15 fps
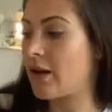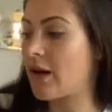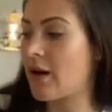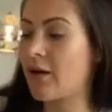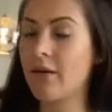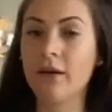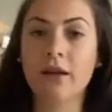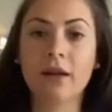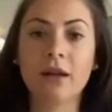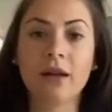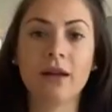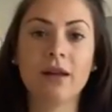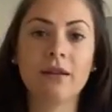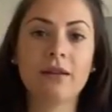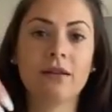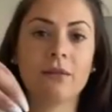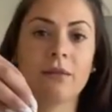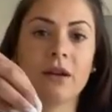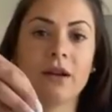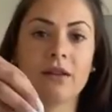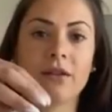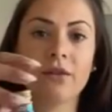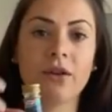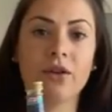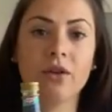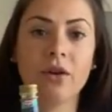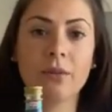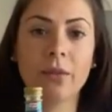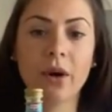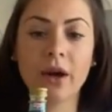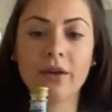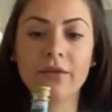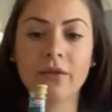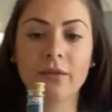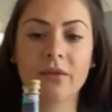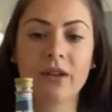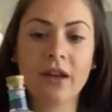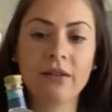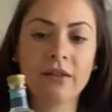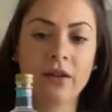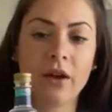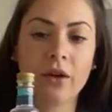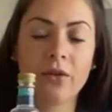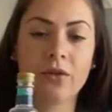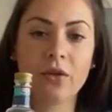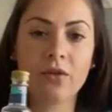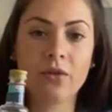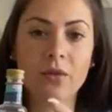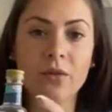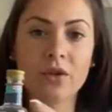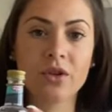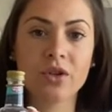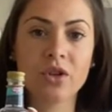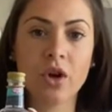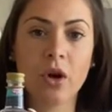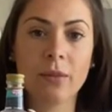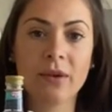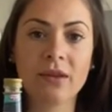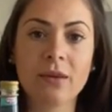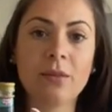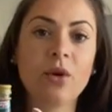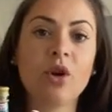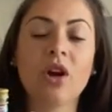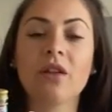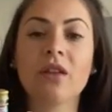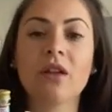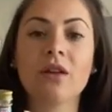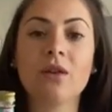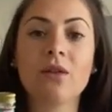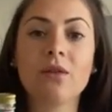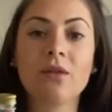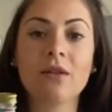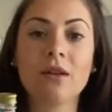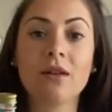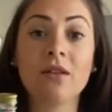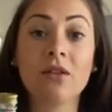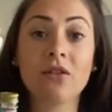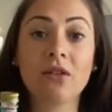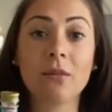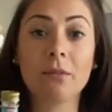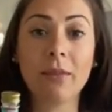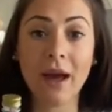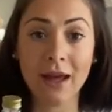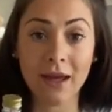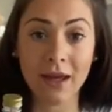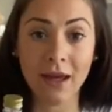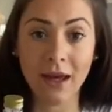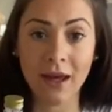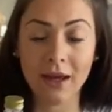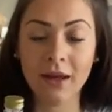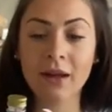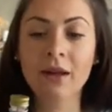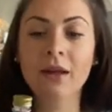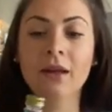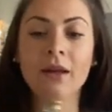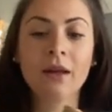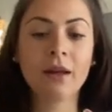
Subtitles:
Now here's some glycerin. You can buy it from Tesco's or from the shop. It's a product that is used in baking.